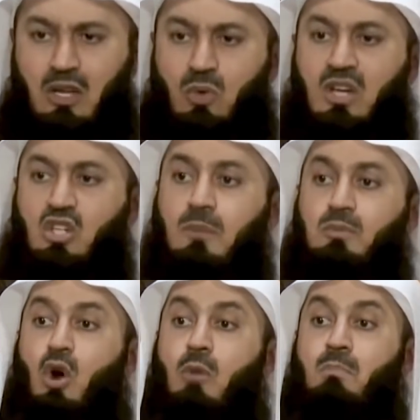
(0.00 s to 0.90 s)
Worship
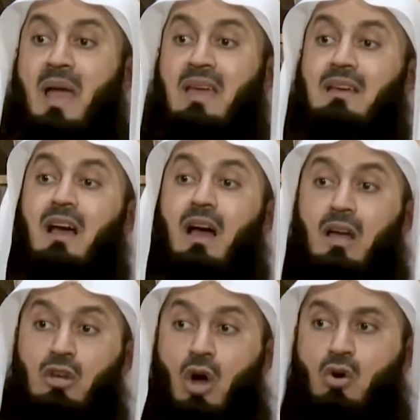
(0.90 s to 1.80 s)
your maker
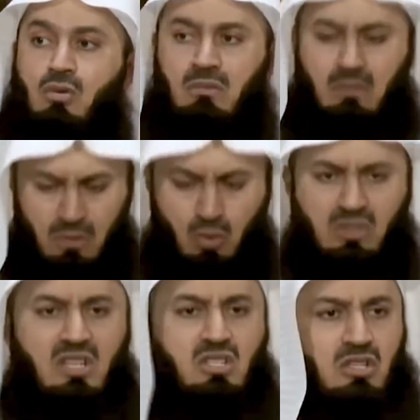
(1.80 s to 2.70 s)
alone. Who
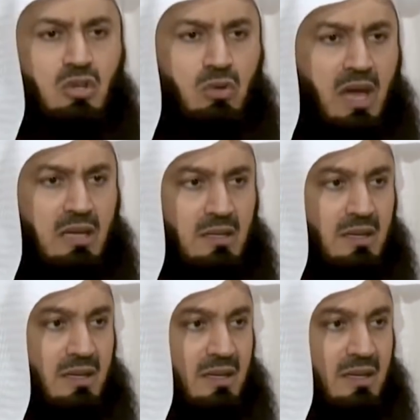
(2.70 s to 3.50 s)
teaches you that?